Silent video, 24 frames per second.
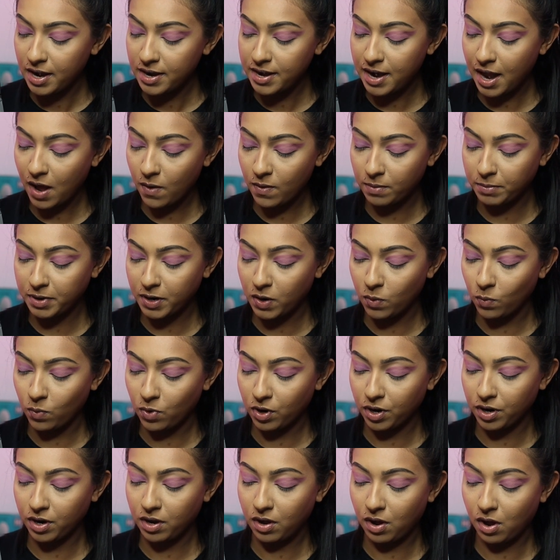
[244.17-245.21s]
Now I'm going to
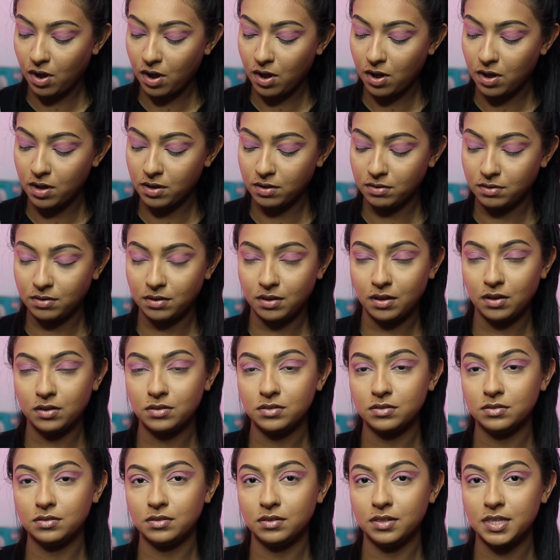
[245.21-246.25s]
work
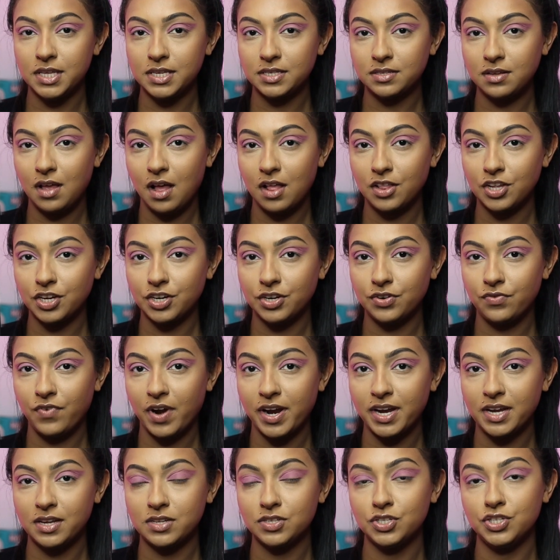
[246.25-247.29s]
this color
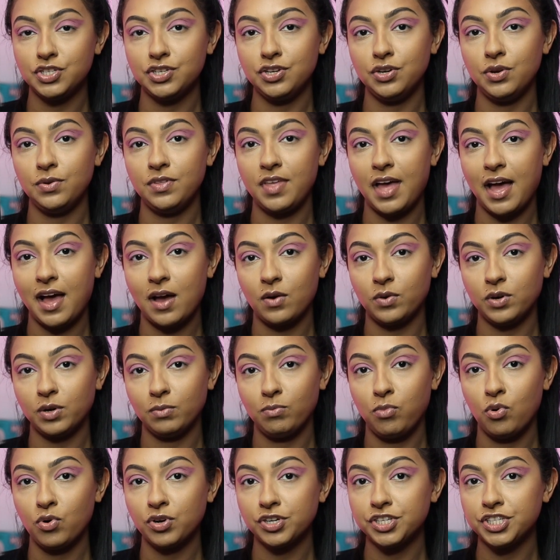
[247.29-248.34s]
right into the
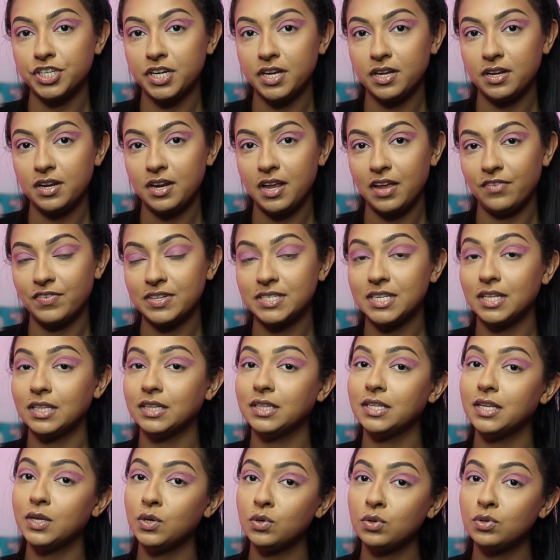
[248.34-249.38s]
outer portion. If it's a
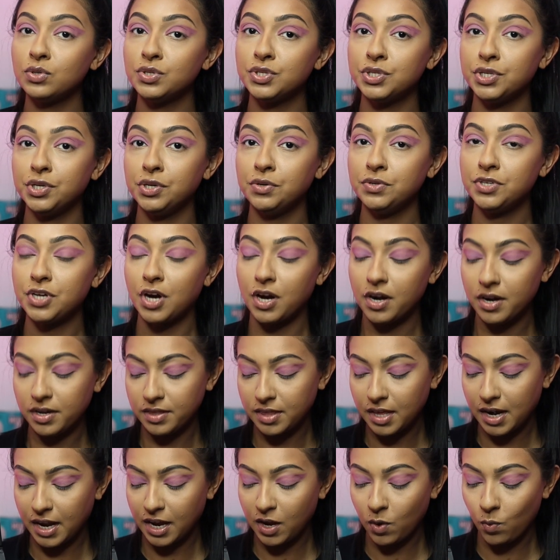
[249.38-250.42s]
little too dark,
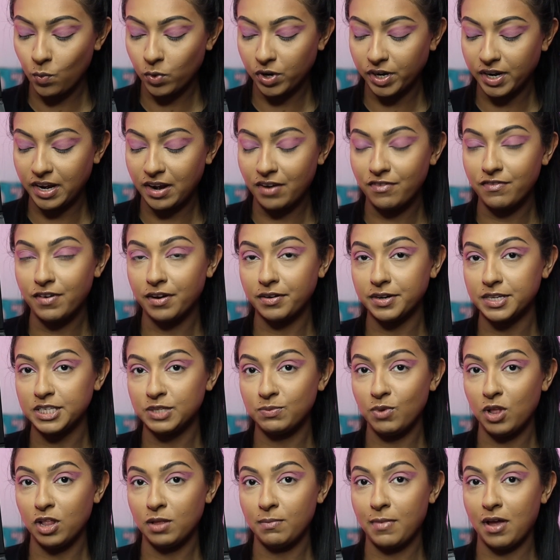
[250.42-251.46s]
then I can work in a very
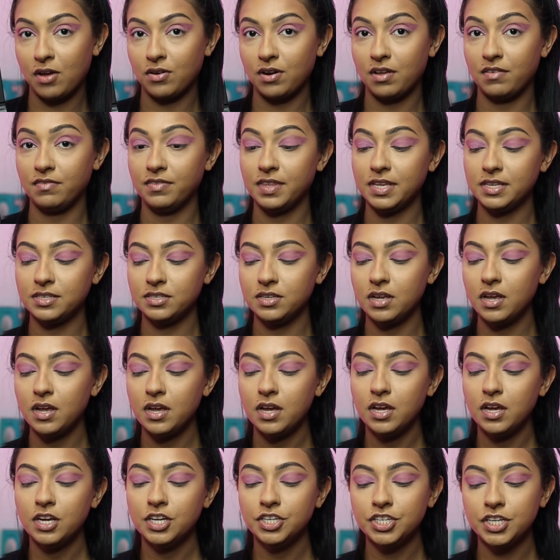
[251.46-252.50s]
small amount of this
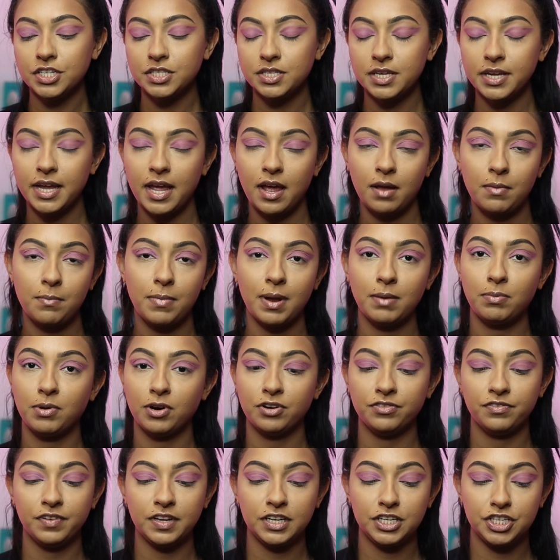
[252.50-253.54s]
just to get my
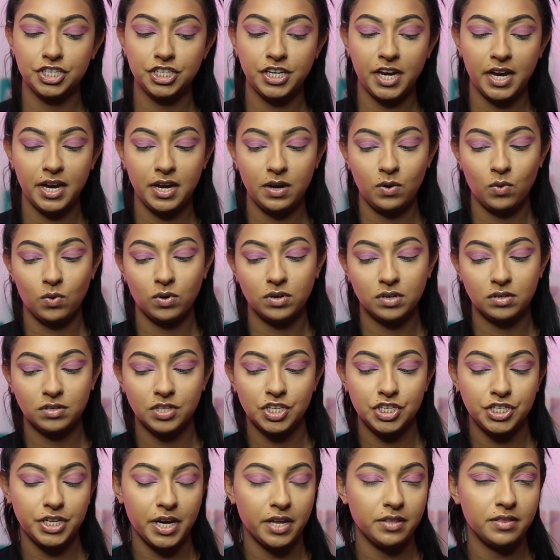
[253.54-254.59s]
perfect shade, or
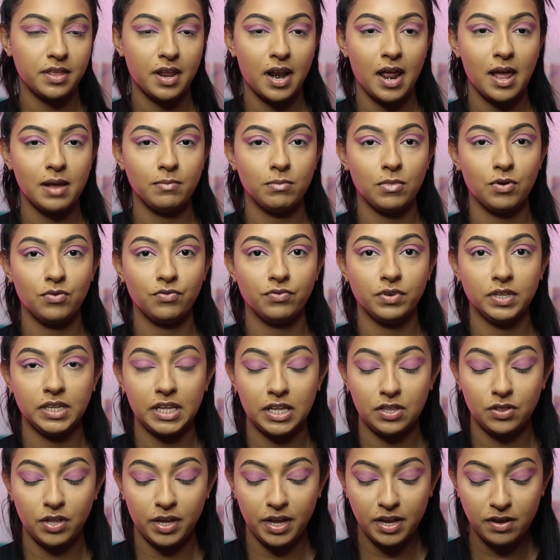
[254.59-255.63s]
the shade that I'm really
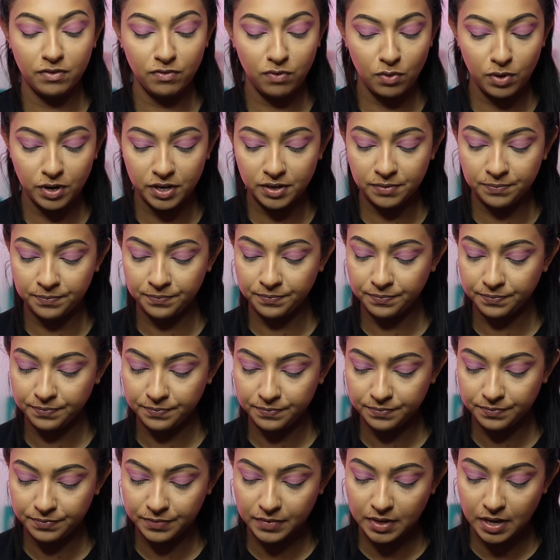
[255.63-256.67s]
looking for.
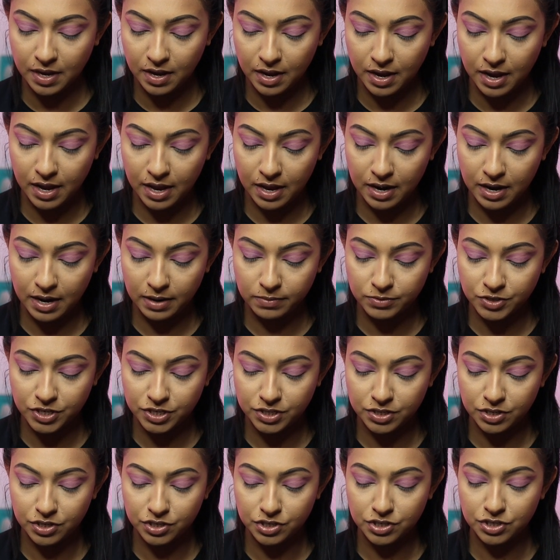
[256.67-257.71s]
And I'm
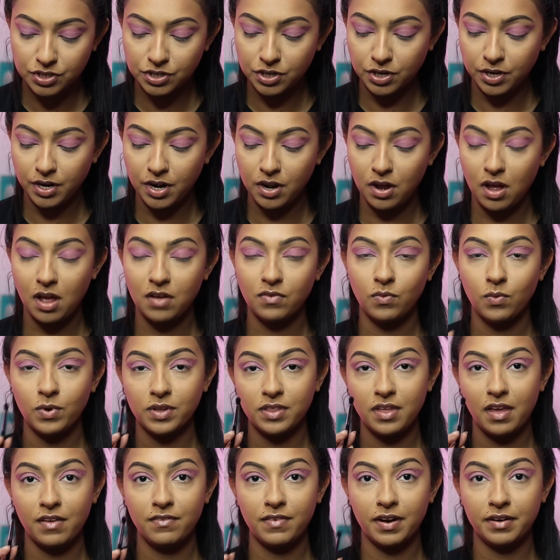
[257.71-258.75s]
just starting off
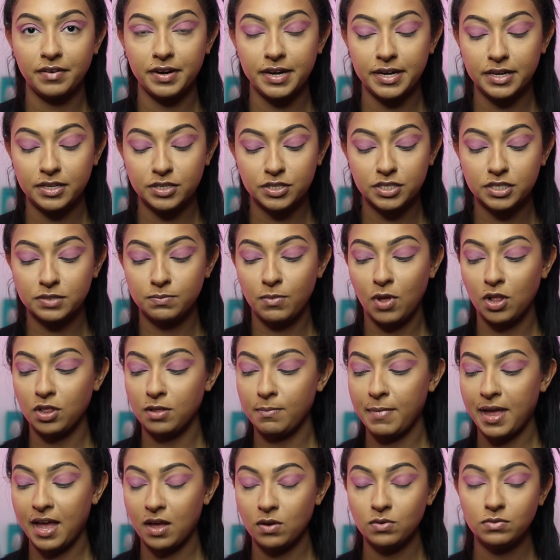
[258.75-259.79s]
with a very small
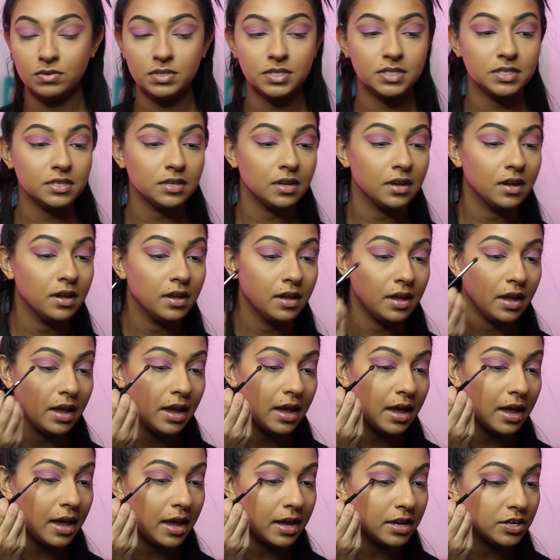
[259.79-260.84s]
amount
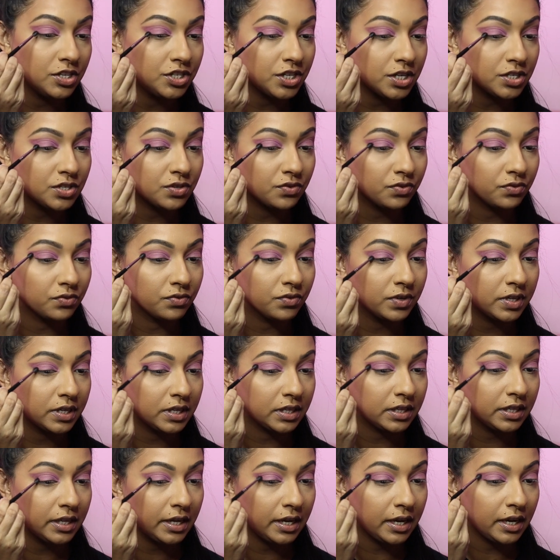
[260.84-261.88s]
and just
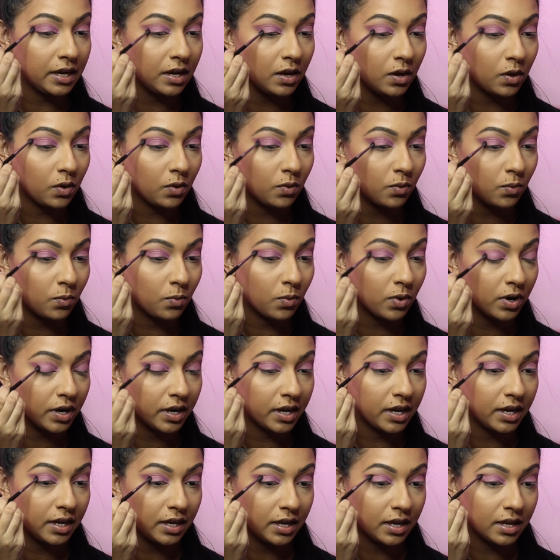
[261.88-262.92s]
really
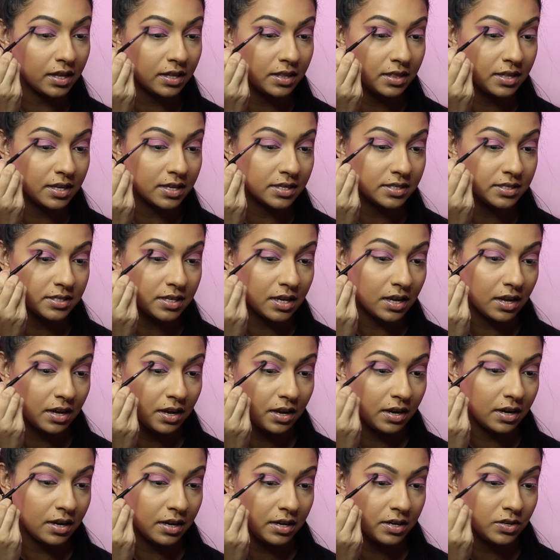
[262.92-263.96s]
working this
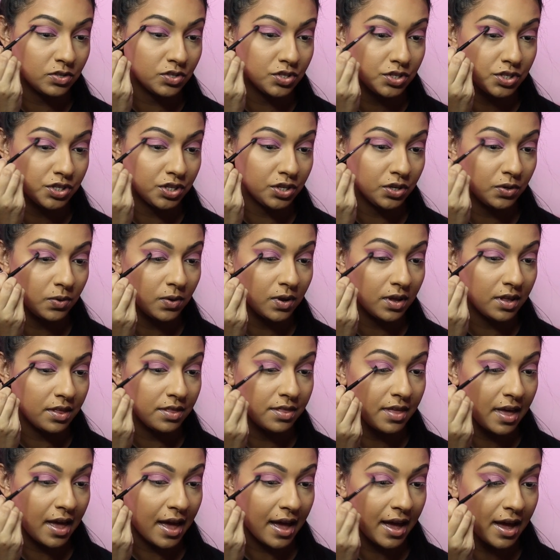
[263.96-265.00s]
into
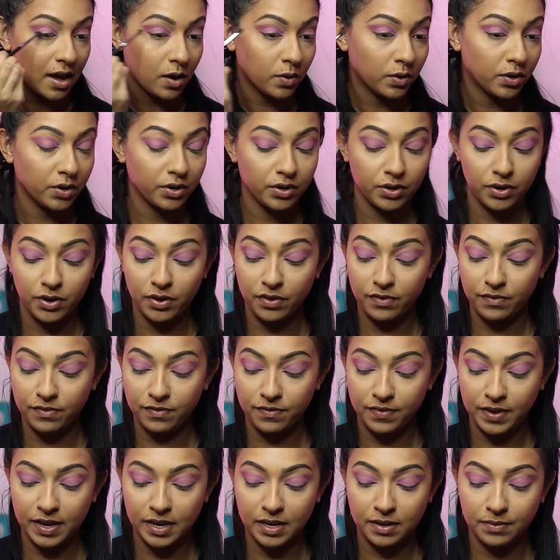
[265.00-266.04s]
the outer
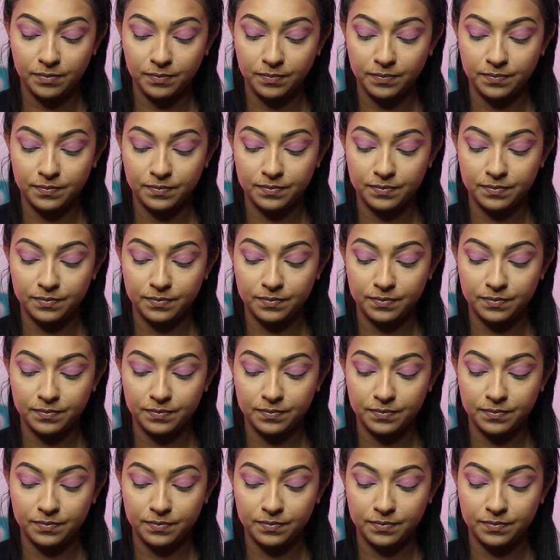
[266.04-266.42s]
V.